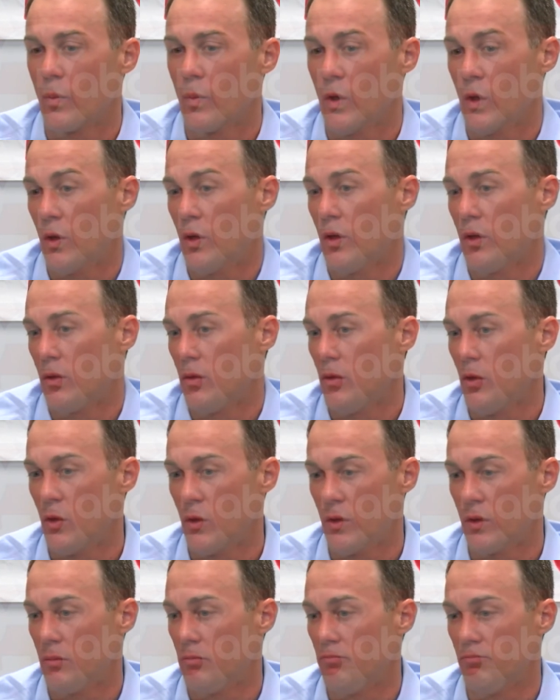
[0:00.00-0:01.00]
you could
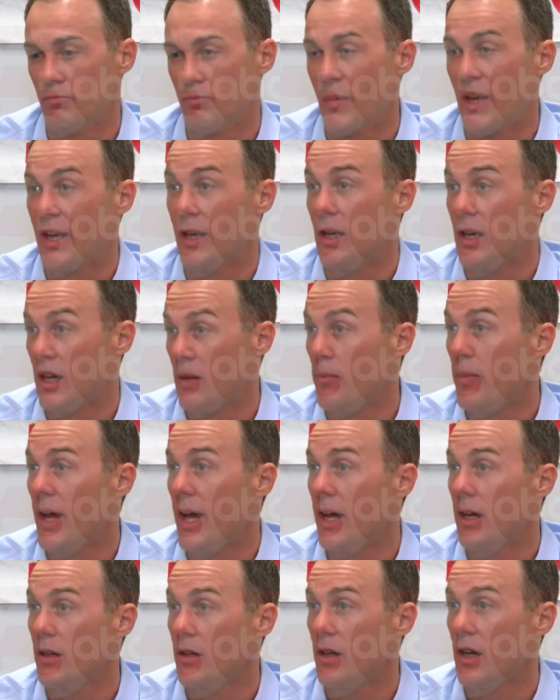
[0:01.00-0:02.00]
you could make an
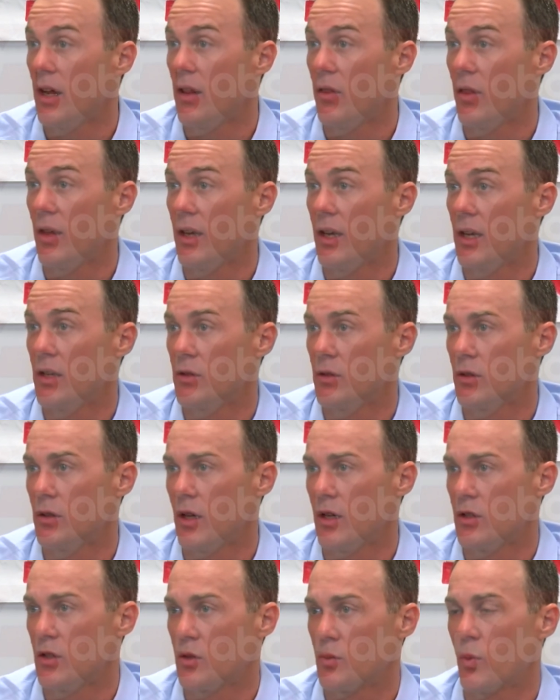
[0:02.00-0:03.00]
impact. And I think as a
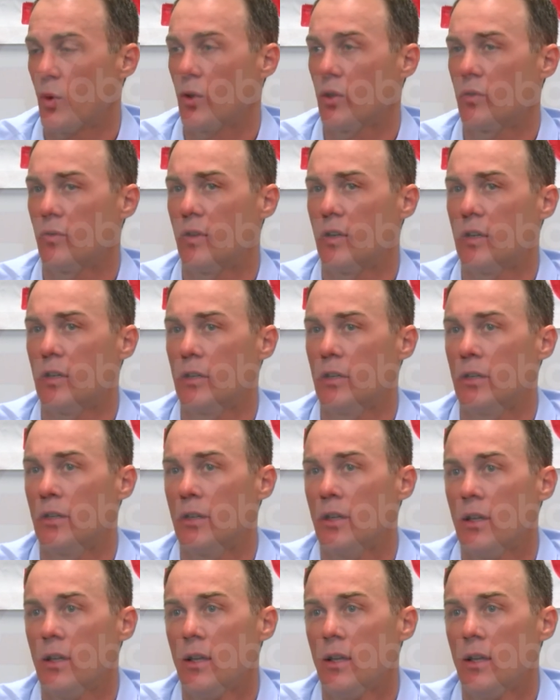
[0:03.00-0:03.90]
as a sports figure,